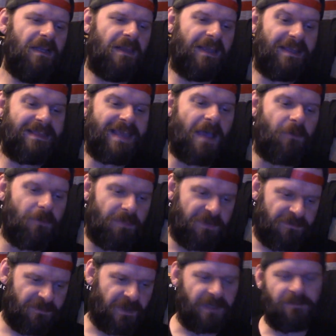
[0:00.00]
Like that would be
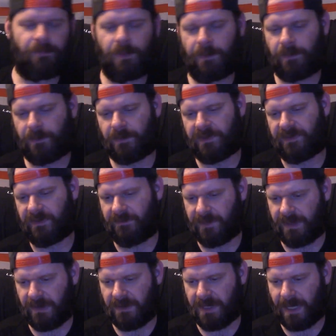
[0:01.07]
fun. If people want to see
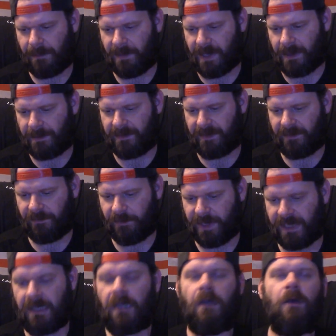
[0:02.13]
video game content of
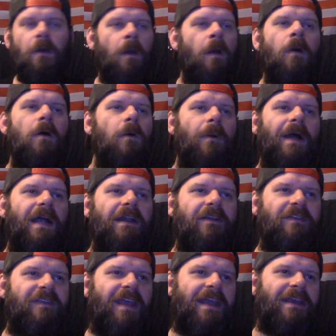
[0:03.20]
me, who am I to
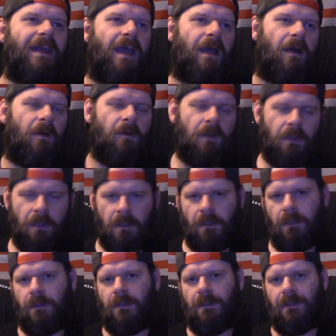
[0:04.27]
say no?
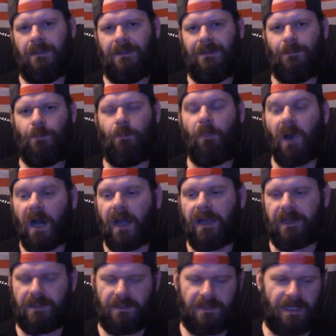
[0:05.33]

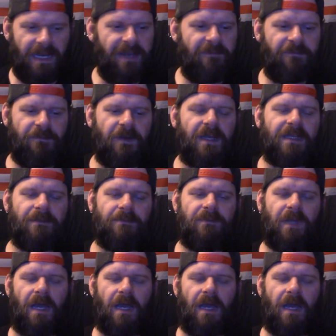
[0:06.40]
But I ain't fucking.